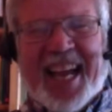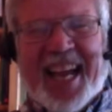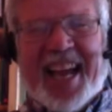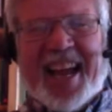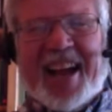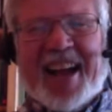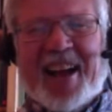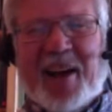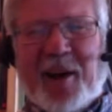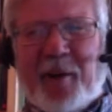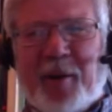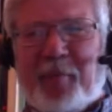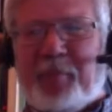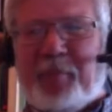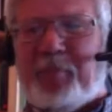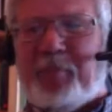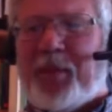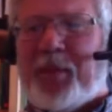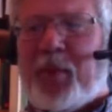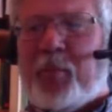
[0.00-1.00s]

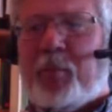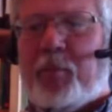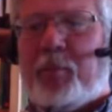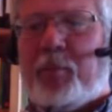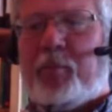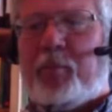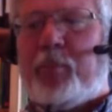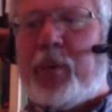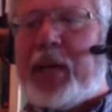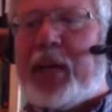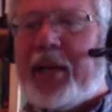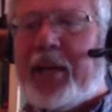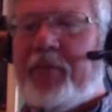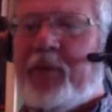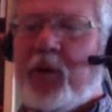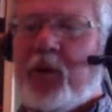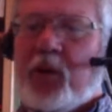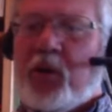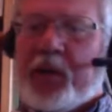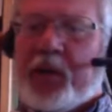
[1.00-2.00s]
Um, but
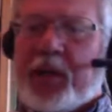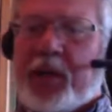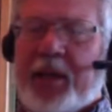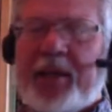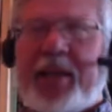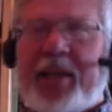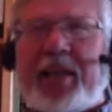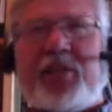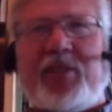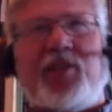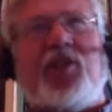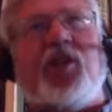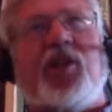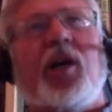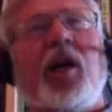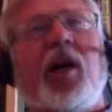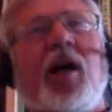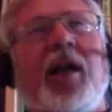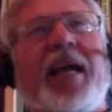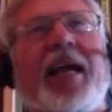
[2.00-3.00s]
if you look, I think that's
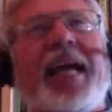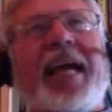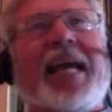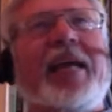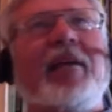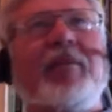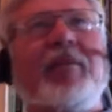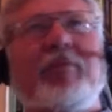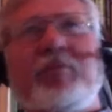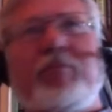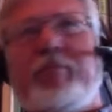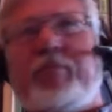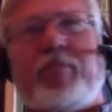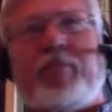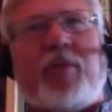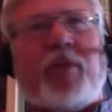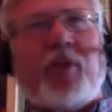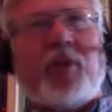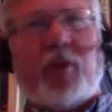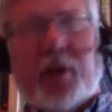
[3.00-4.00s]
John 8,
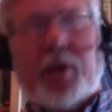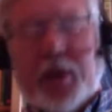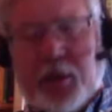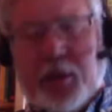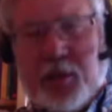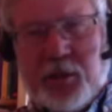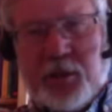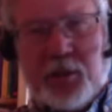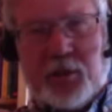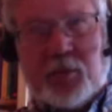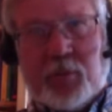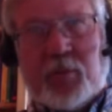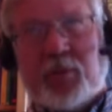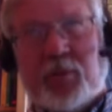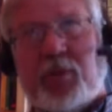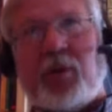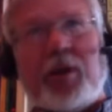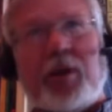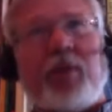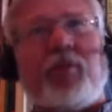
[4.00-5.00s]
32,
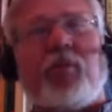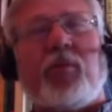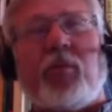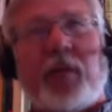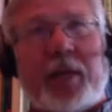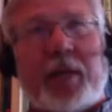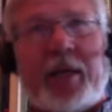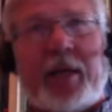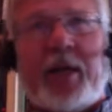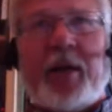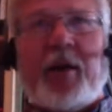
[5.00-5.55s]
33.